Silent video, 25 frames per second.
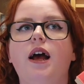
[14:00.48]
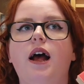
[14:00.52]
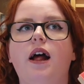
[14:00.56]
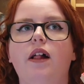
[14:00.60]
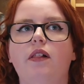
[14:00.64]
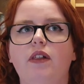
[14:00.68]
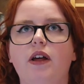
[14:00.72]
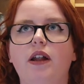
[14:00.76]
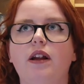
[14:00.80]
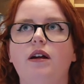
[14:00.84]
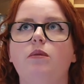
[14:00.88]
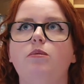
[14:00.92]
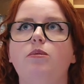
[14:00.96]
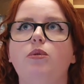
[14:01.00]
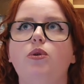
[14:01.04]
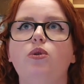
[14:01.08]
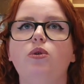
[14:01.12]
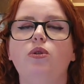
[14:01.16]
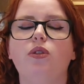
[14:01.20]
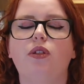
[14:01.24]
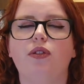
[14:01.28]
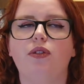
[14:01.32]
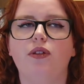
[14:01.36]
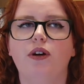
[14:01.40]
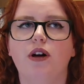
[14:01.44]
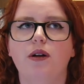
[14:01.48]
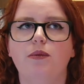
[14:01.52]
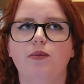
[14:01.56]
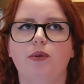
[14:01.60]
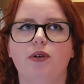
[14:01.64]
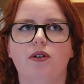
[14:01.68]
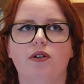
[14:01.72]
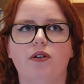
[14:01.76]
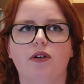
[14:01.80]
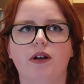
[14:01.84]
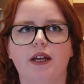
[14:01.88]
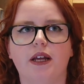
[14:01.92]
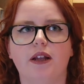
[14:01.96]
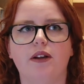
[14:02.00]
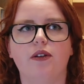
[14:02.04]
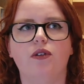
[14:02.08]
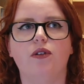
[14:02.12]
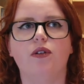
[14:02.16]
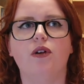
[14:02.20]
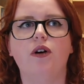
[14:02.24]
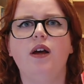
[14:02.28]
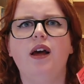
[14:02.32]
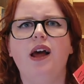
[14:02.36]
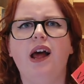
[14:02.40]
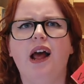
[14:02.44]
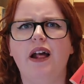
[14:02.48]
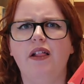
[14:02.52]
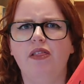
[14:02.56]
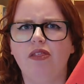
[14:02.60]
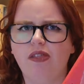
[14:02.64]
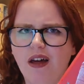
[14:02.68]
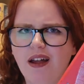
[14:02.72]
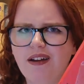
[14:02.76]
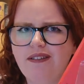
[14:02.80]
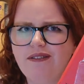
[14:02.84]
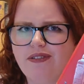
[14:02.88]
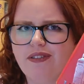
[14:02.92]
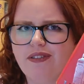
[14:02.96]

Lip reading: and then I bought the third book on Kindle, and then